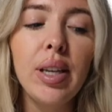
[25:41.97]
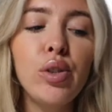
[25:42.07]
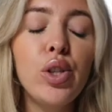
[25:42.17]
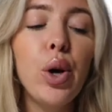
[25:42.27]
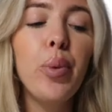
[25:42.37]

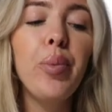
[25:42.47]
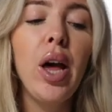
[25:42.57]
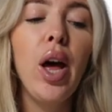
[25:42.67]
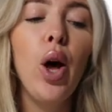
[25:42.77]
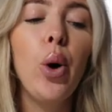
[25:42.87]
So
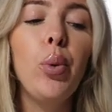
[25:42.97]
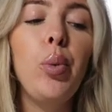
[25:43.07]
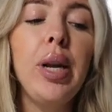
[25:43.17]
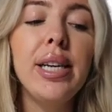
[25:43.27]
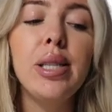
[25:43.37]

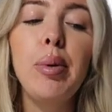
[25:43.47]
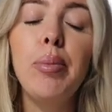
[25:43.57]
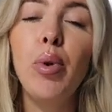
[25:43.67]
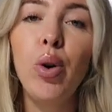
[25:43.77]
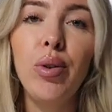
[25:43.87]
we need to be
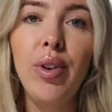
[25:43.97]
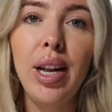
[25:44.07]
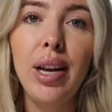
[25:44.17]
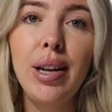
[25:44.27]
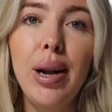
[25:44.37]

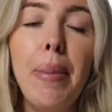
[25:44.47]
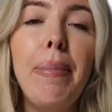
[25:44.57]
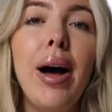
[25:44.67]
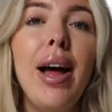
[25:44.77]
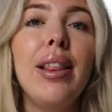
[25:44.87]

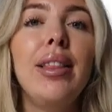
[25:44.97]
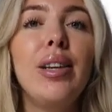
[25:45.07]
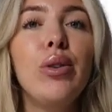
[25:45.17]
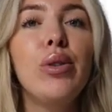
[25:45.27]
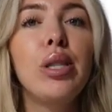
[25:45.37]
motivated by
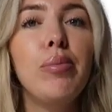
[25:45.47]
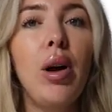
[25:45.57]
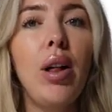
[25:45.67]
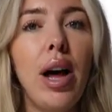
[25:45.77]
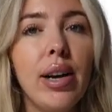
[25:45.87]
little
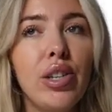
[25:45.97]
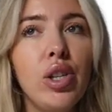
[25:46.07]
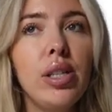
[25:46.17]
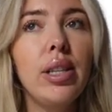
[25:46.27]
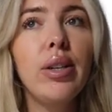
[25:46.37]
small
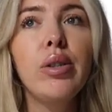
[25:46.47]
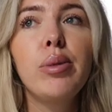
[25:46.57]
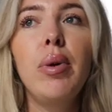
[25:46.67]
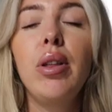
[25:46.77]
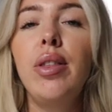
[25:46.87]
actions, little
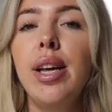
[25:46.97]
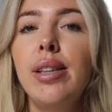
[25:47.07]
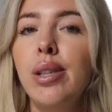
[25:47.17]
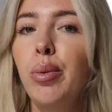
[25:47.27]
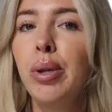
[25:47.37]
small
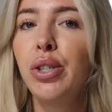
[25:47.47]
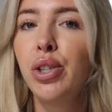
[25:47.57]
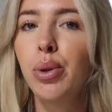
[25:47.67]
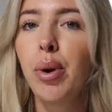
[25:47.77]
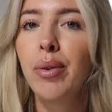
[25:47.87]
things that we
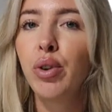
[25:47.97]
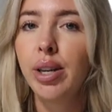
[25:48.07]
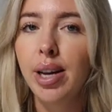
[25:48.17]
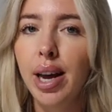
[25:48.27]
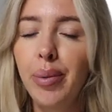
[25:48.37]
do
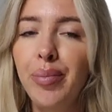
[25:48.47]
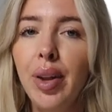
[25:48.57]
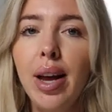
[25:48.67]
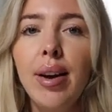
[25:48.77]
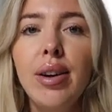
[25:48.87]
every day.
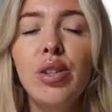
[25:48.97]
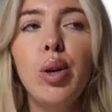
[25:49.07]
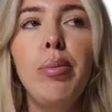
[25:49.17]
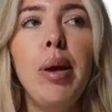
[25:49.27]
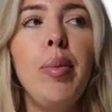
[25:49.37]

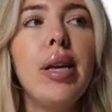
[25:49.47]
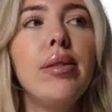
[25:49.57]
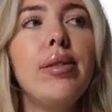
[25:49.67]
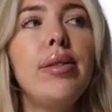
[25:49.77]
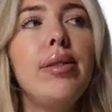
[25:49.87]
So maybe
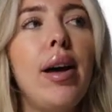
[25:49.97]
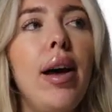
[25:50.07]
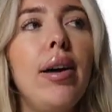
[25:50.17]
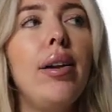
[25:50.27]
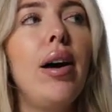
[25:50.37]

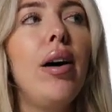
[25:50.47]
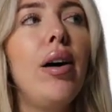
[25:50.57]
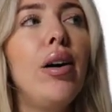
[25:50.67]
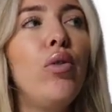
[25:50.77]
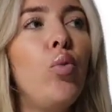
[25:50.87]
instead
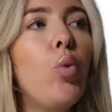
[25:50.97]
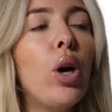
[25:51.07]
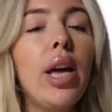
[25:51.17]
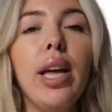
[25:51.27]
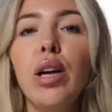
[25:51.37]
of
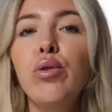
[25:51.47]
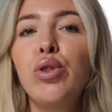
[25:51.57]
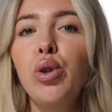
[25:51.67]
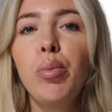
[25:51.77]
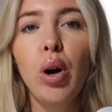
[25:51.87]
working out
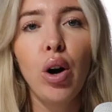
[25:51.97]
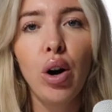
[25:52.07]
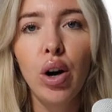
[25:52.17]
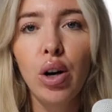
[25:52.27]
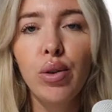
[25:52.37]
super
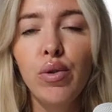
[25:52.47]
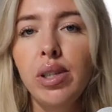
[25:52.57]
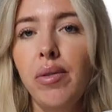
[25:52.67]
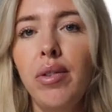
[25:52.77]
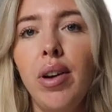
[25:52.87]
hard for
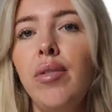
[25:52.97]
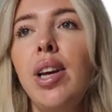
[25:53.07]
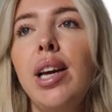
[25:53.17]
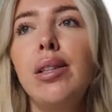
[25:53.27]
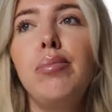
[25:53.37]
75
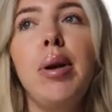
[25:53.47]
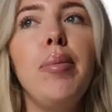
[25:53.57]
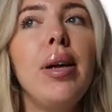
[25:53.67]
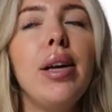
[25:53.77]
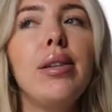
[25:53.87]
days,
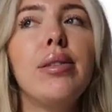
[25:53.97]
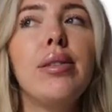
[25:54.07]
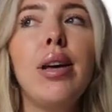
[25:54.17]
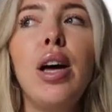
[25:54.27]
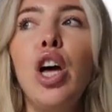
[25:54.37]
maybe
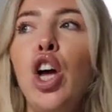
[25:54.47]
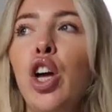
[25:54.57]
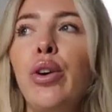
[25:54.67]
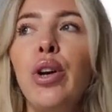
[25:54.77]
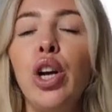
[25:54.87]
it's
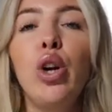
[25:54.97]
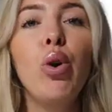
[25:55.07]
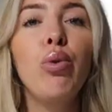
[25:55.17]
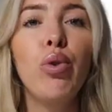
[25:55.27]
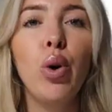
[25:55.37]
you're gonna
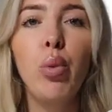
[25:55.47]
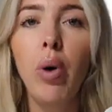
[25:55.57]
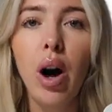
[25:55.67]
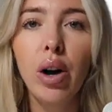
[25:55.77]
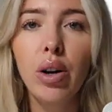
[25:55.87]
go for a
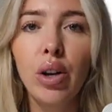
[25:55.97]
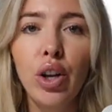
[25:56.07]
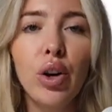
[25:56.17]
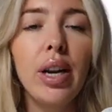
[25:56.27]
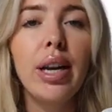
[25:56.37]
walk.
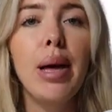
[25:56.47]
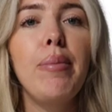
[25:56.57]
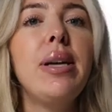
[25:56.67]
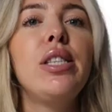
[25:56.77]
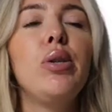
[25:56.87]
You're gonna
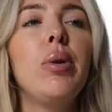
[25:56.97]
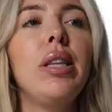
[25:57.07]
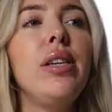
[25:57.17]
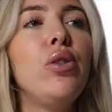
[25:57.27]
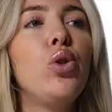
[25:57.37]
commit to at
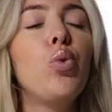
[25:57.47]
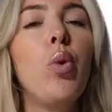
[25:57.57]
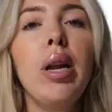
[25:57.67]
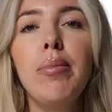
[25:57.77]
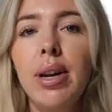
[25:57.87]
least
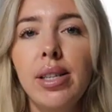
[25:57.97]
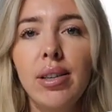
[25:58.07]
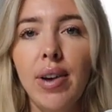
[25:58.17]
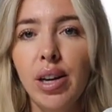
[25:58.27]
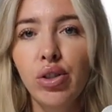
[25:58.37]
20 minutes
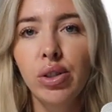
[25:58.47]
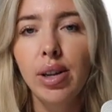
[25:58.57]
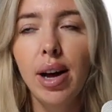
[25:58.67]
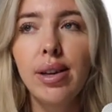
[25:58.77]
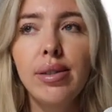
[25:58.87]
of
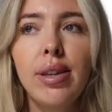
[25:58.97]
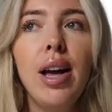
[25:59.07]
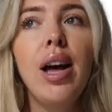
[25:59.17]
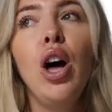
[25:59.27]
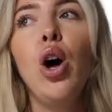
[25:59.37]
exercise,
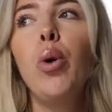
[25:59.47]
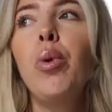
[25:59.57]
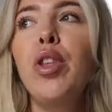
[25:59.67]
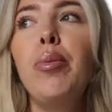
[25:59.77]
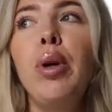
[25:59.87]

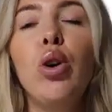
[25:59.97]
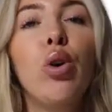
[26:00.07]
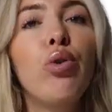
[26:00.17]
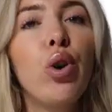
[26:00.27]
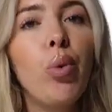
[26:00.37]
whether it be
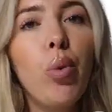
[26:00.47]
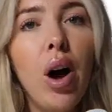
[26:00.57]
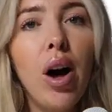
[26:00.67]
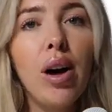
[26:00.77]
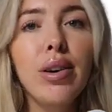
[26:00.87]
go for a
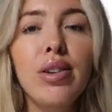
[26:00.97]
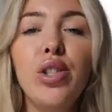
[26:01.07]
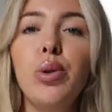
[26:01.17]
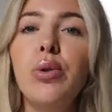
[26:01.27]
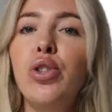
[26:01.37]
walk, do a